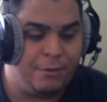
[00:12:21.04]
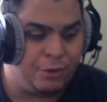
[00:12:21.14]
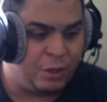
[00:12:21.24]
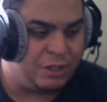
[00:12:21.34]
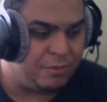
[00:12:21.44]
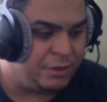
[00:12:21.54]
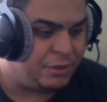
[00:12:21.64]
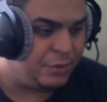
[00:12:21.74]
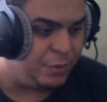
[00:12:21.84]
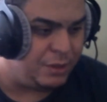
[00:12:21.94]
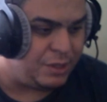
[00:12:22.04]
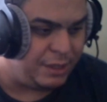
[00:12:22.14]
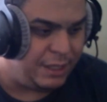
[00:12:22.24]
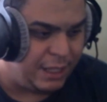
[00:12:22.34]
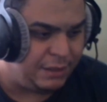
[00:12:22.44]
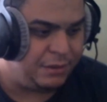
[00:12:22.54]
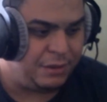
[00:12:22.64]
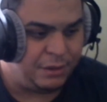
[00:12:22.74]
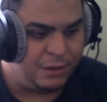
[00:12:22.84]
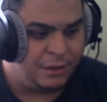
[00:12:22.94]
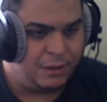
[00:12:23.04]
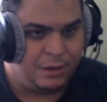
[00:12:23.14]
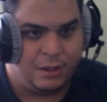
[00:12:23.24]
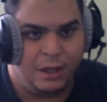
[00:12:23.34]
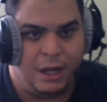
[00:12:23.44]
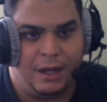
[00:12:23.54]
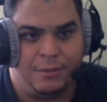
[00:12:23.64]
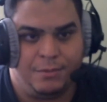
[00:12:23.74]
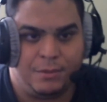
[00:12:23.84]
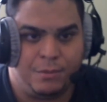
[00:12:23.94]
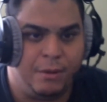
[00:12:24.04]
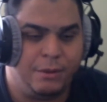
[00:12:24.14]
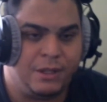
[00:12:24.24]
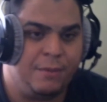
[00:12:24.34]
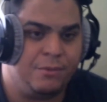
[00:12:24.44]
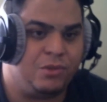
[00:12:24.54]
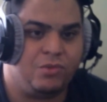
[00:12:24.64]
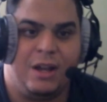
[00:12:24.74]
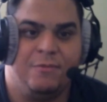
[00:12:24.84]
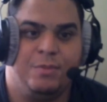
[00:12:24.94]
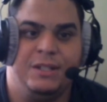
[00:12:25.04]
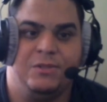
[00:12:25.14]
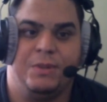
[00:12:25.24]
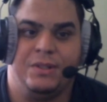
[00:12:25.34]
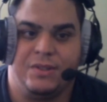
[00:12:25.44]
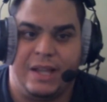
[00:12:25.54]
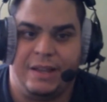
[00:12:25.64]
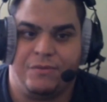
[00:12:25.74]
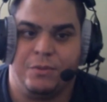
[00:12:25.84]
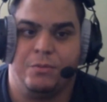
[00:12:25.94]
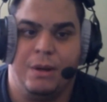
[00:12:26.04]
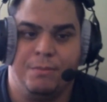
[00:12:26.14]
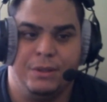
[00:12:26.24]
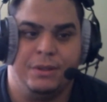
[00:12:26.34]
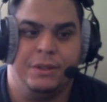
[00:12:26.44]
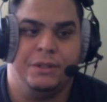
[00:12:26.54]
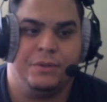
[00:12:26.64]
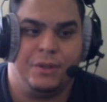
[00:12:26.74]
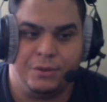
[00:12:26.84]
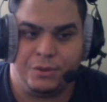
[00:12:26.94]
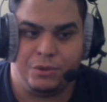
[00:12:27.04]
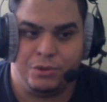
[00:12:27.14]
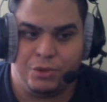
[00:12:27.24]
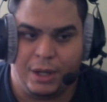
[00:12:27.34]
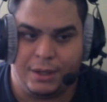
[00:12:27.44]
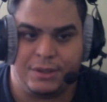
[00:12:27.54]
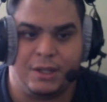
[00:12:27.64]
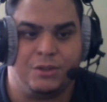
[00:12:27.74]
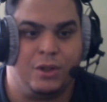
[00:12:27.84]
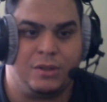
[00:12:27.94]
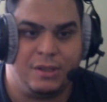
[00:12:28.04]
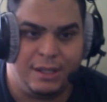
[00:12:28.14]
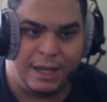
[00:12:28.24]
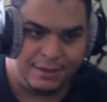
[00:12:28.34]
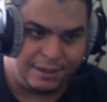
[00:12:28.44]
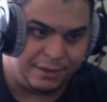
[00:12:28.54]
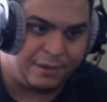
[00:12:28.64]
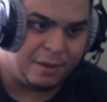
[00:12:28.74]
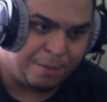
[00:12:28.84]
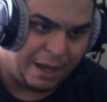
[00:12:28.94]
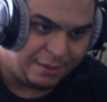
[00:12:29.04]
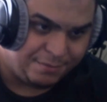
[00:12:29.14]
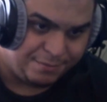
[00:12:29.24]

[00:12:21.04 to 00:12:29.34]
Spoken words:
Christmas once again. Remember, comment, subscribe. Please be safe, and remember, don't do drugs. I'll talk to you guys later. Goodbye.